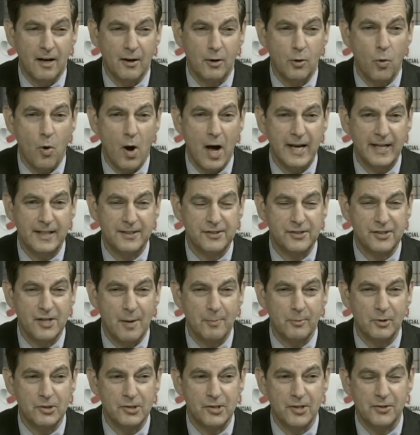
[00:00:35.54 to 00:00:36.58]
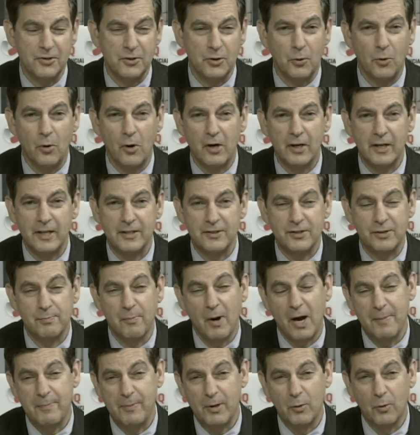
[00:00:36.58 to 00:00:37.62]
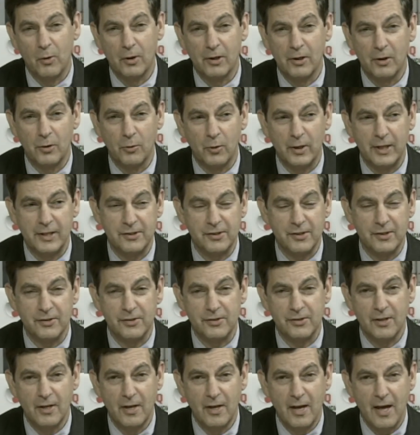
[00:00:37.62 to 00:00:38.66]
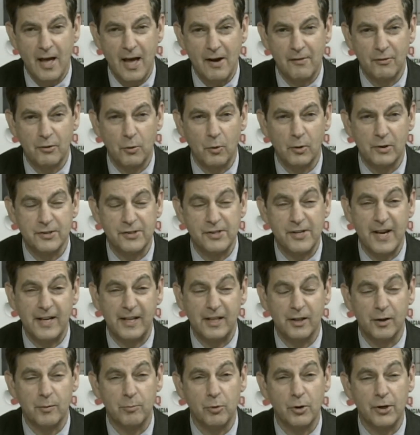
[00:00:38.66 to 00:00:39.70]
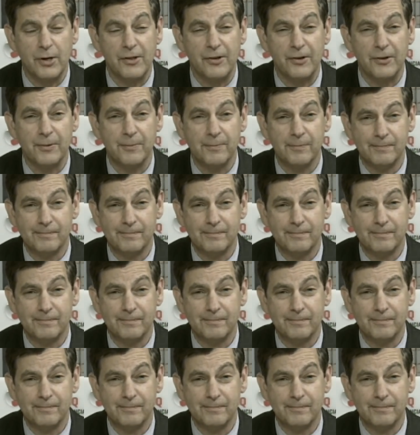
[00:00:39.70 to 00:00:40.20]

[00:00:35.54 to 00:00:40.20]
Quiet summers into August might be one of the reasons everyone's taking a breather.